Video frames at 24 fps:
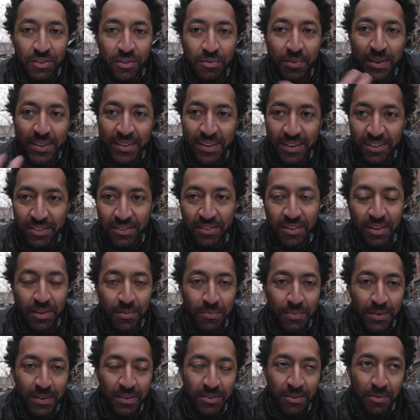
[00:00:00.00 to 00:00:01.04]
So my next tip
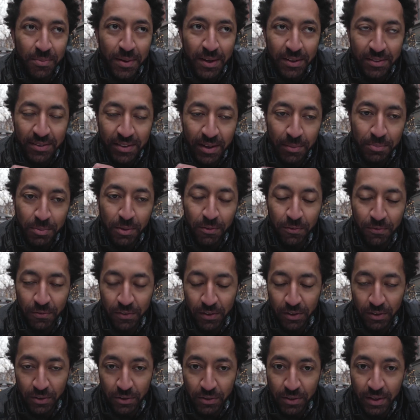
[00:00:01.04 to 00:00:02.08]
is about depth of
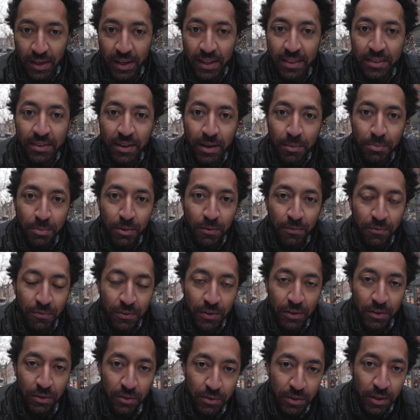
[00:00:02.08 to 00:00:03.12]
field. And depth of
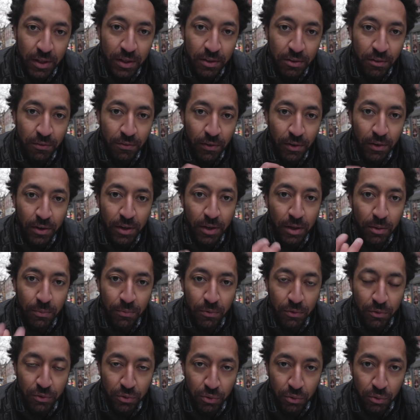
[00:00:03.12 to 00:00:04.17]
field is a very
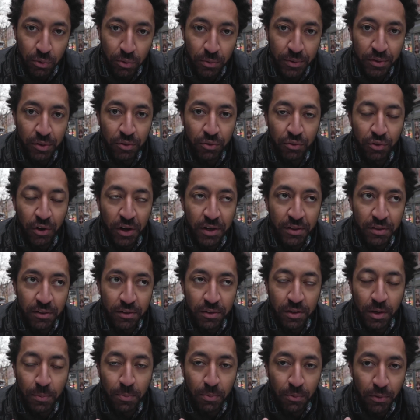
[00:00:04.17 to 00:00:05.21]
helpful tool when you're trying to
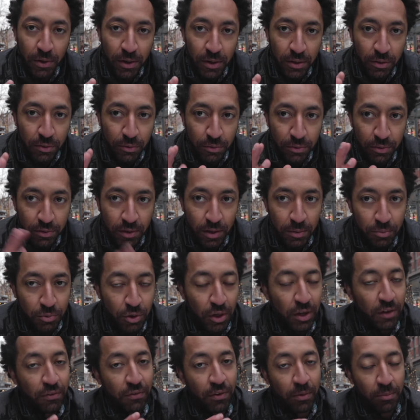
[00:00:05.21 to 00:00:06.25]
separate your
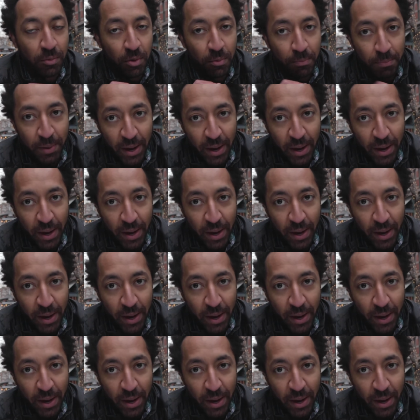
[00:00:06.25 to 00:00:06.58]
subject from your